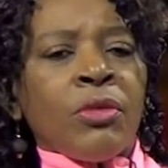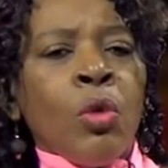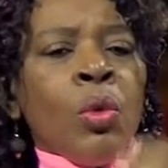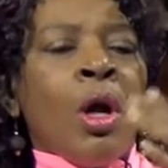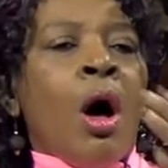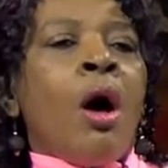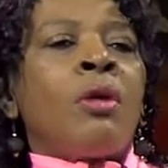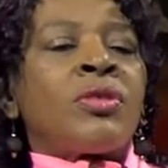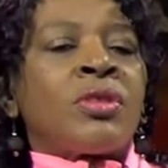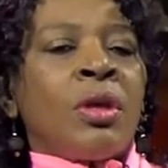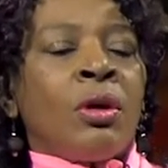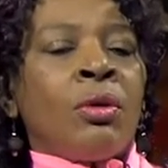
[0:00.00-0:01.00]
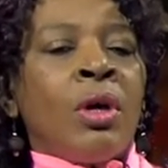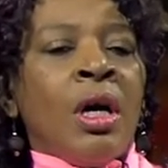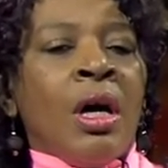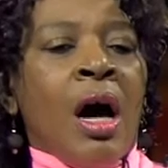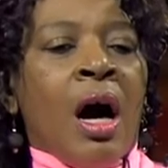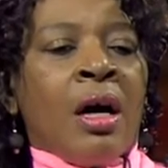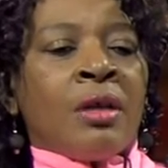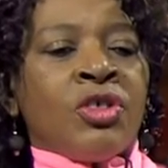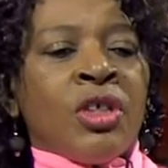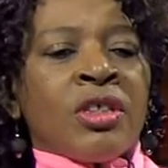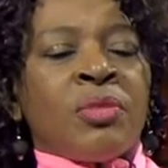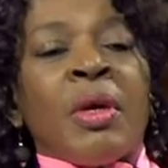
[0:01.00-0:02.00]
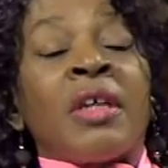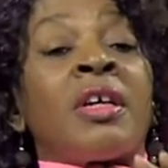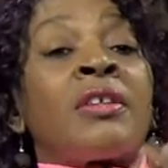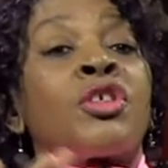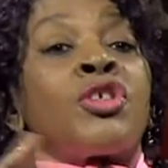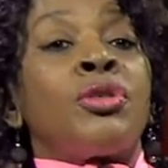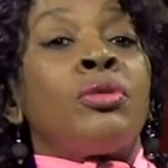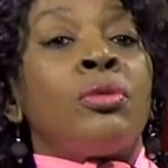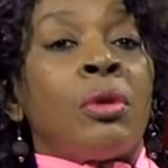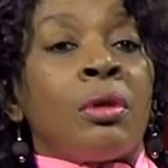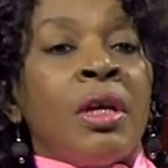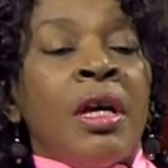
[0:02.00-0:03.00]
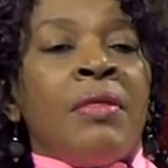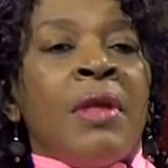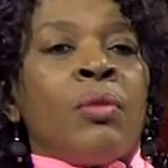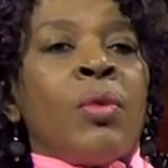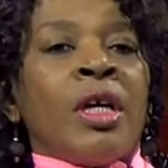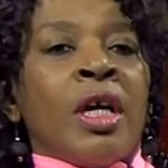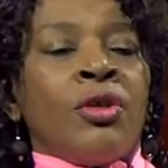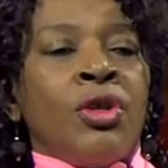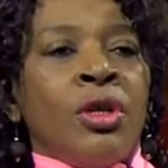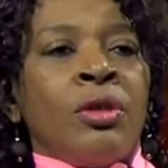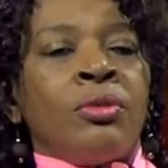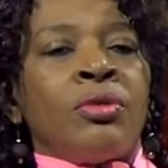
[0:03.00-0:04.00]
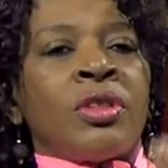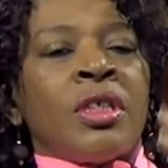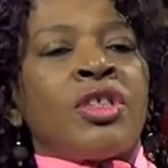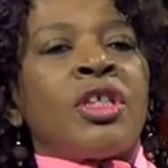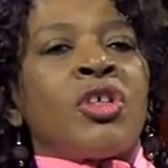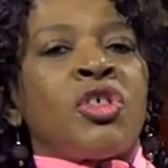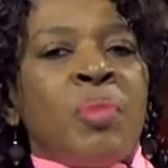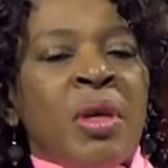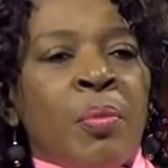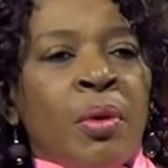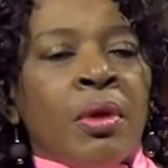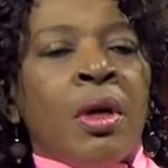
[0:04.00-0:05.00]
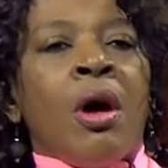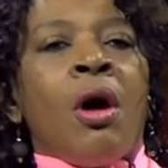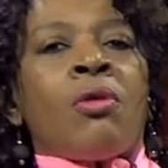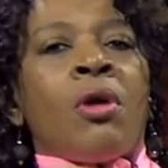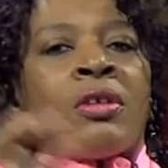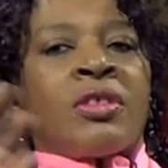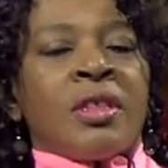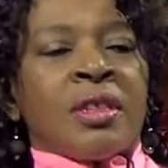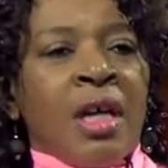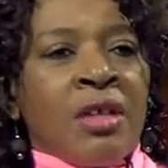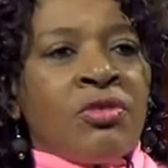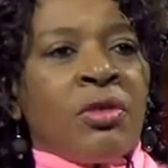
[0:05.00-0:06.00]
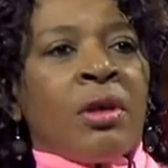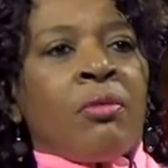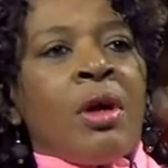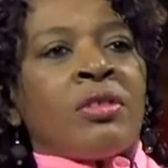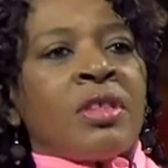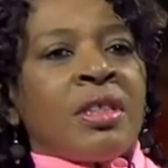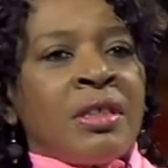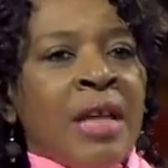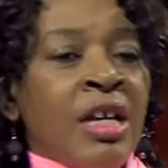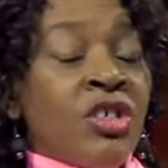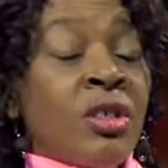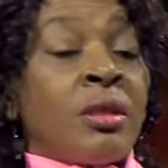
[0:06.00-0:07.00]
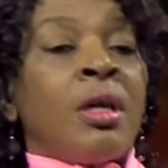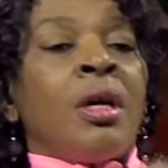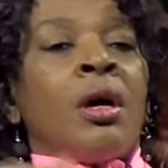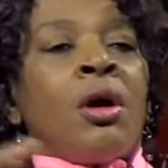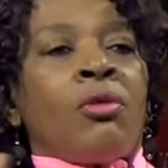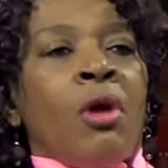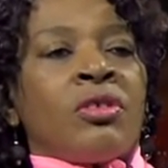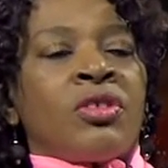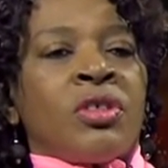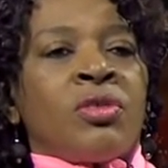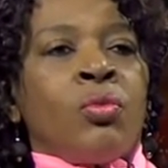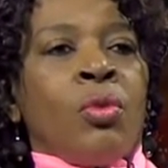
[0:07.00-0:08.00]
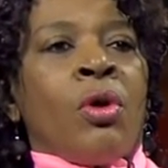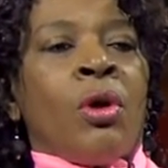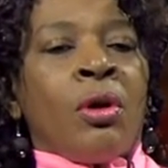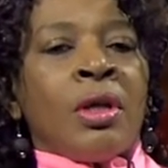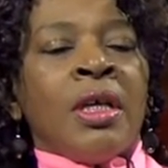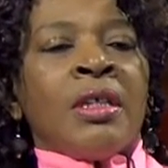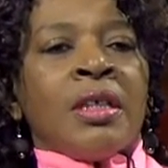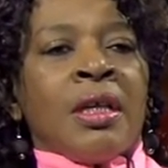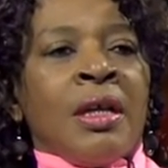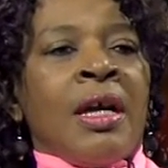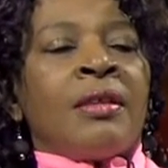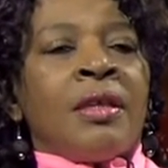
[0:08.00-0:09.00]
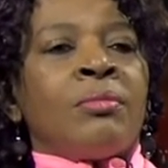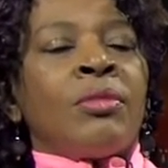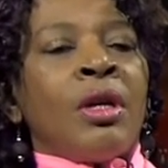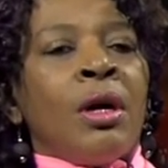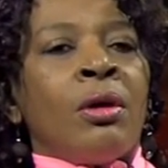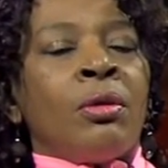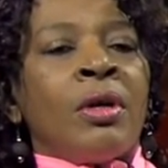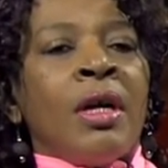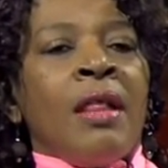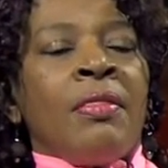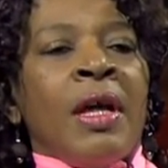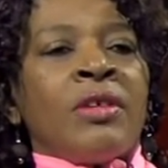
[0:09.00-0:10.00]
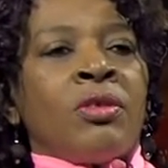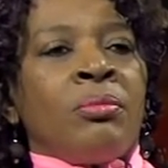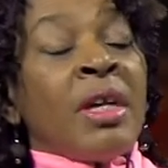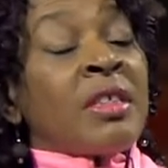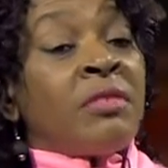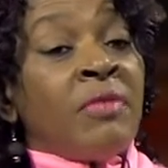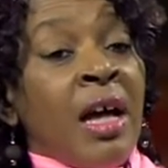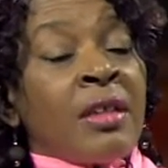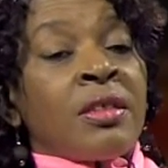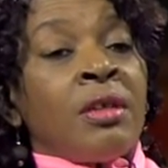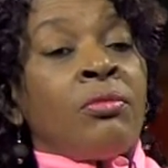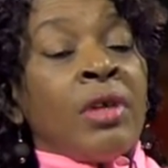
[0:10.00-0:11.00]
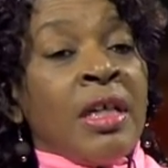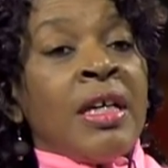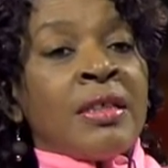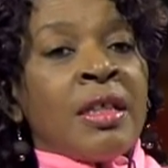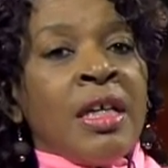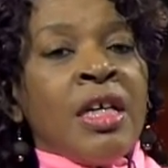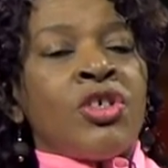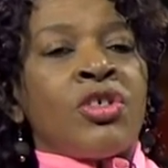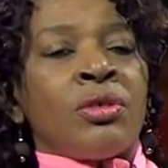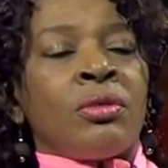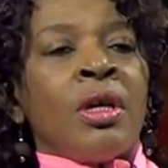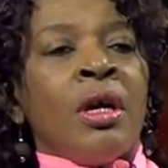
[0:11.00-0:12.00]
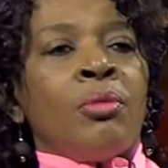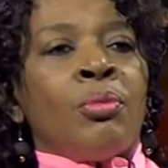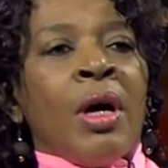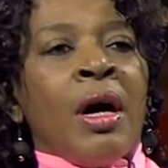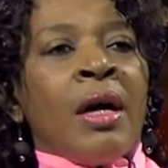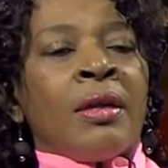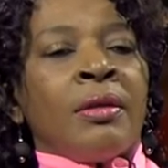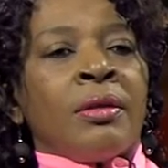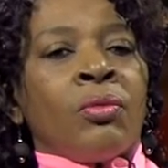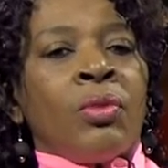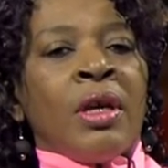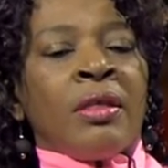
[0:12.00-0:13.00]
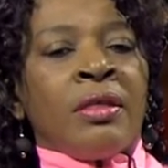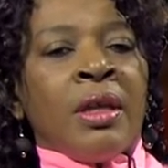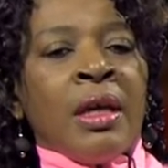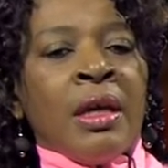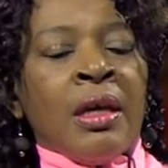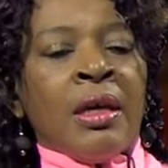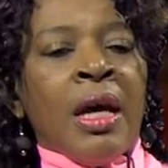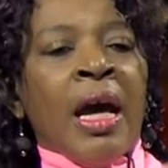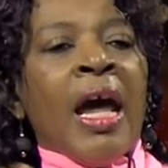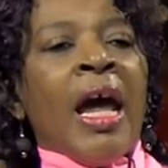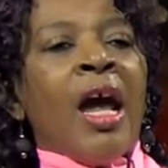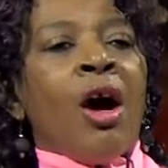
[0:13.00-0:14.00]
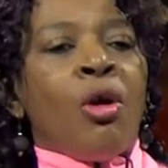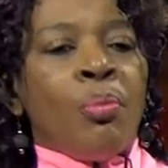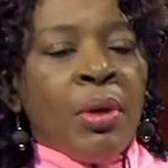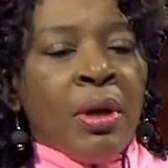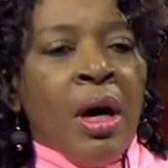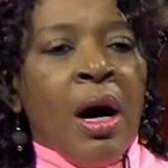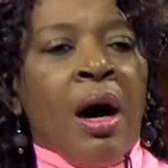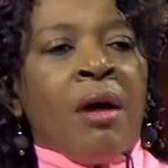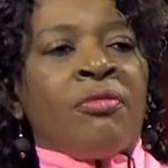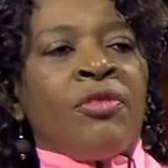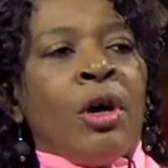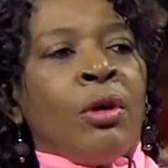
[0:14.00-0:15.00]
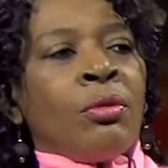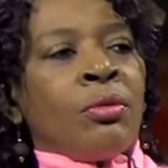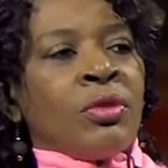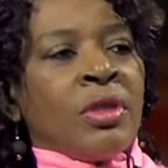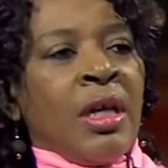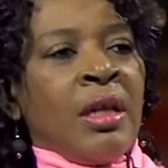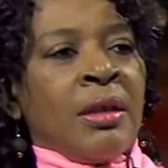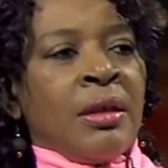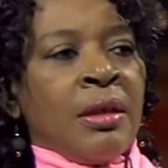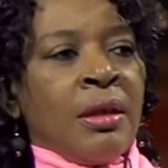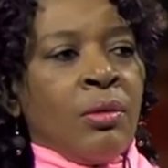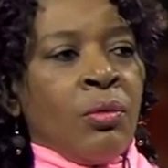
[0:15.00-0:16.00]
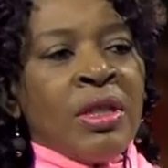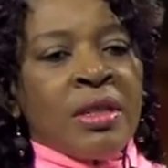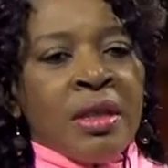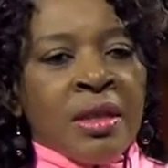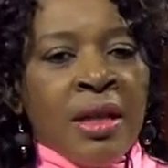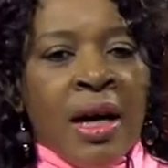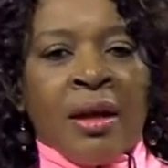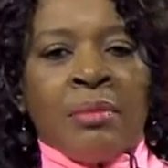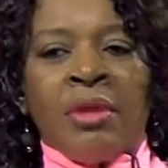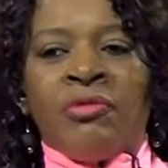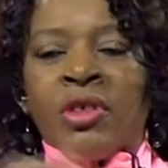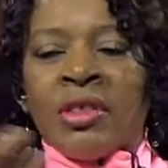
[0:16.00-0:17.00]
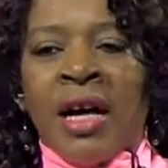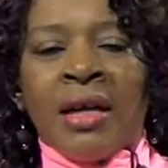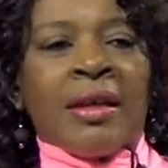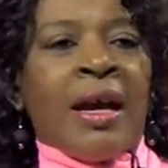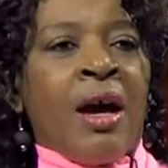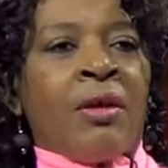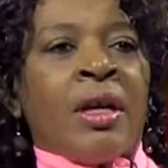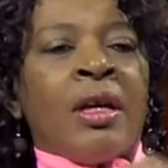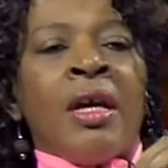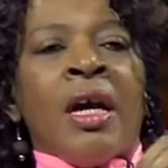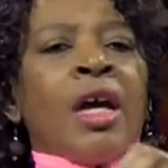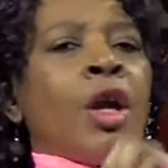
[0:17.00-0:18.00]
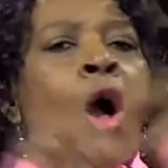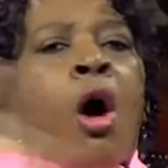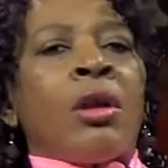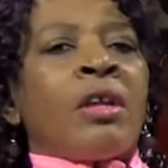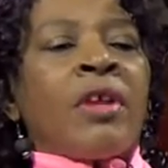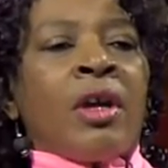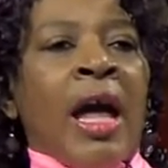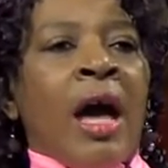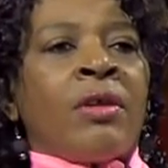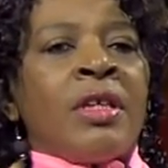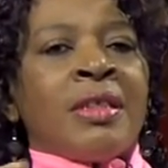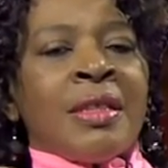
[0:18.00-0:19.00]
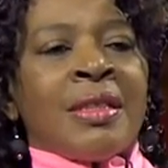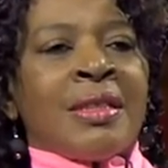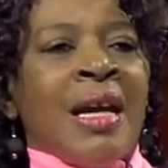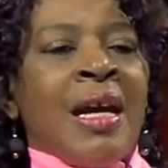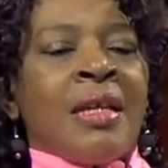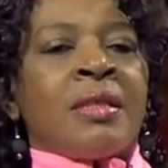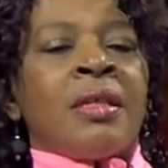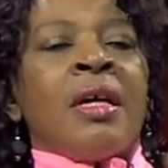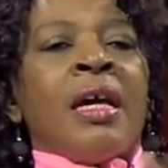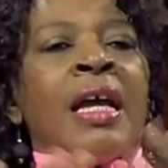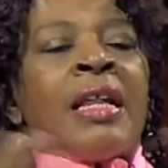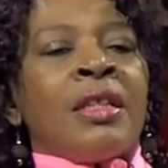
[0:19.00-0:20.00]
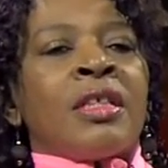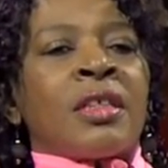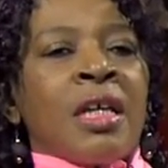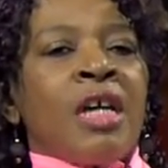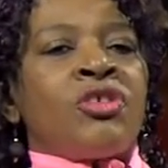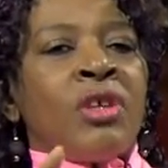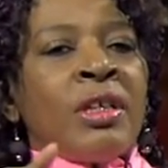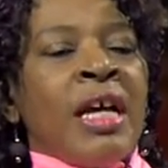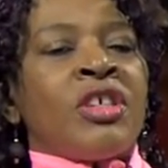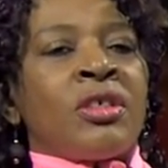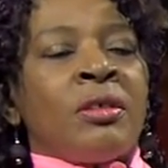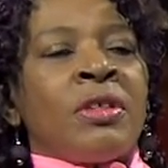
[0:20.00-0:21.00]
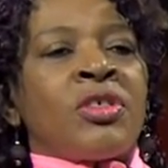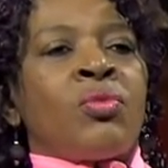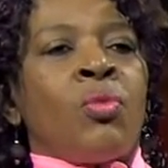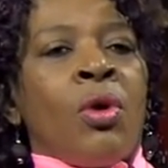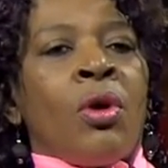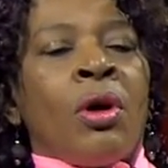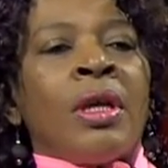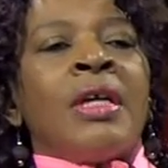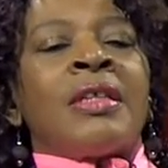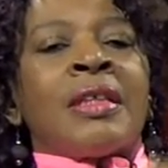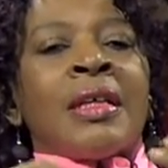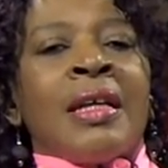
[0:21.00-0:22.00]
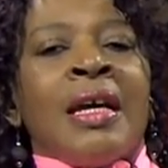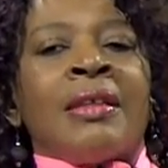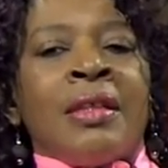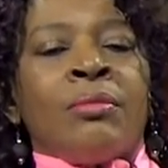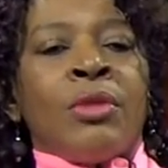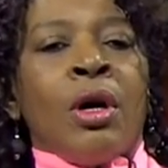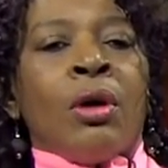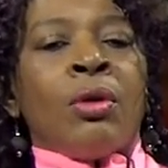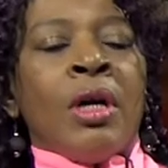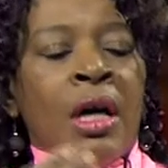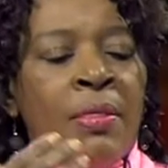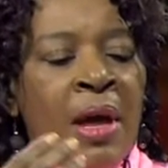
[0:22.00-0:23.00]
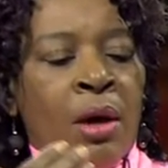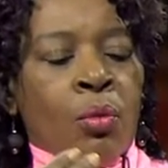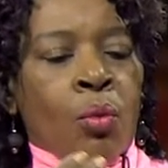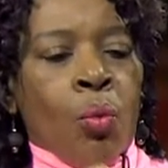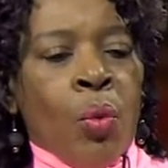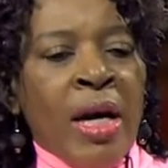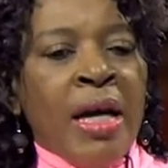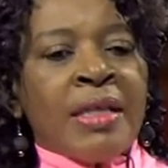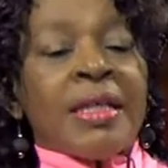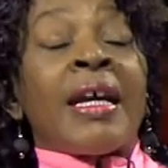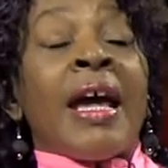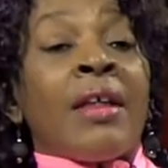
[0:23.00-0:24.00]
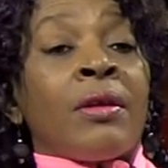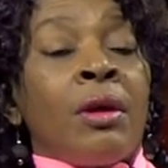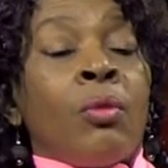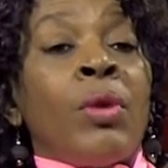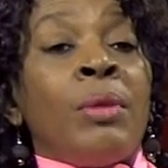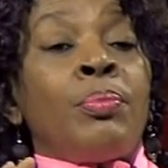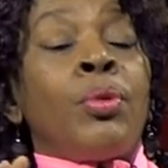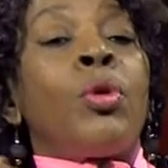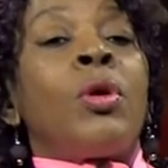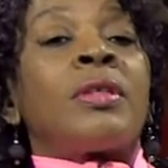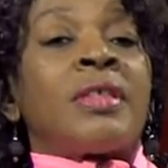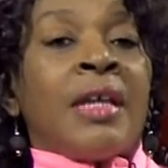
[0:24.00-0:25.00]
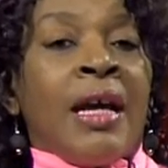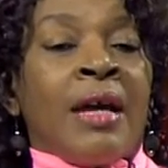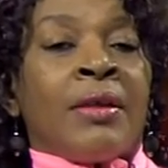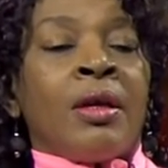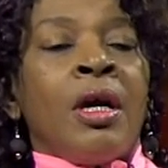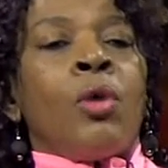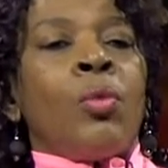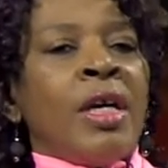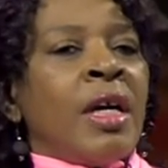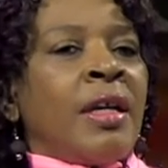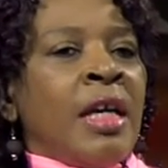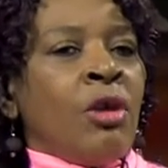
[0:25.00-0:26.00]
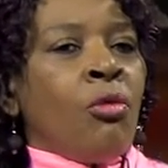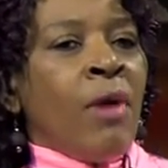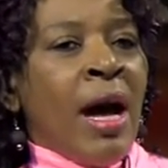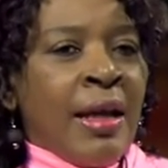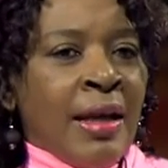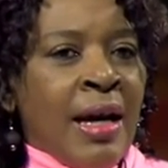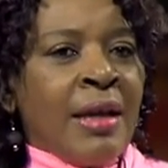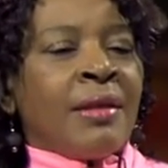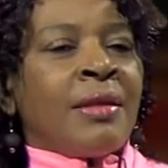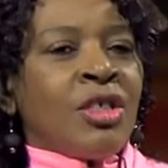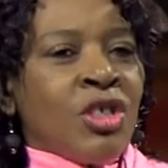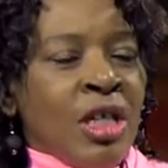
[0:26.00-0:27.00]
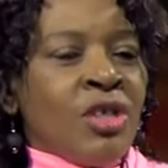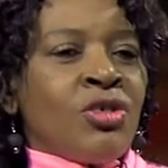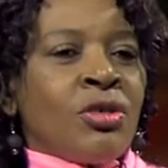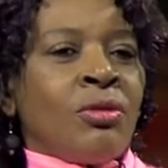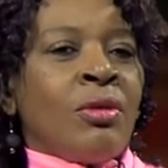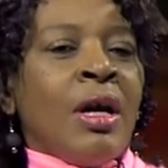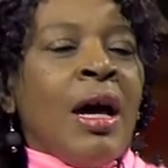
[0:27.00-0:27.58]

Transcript: will also uh, just be another tool that we can use to touch people across this country, across this nation, across this world, to let them know that domestic violence, it really is an issue, but with the help of those in Winston-Salem and Forsyth County and all of the counties and states in this country, nation, in this world, to let them know that we together, and we pull together, we can eradicate this issue.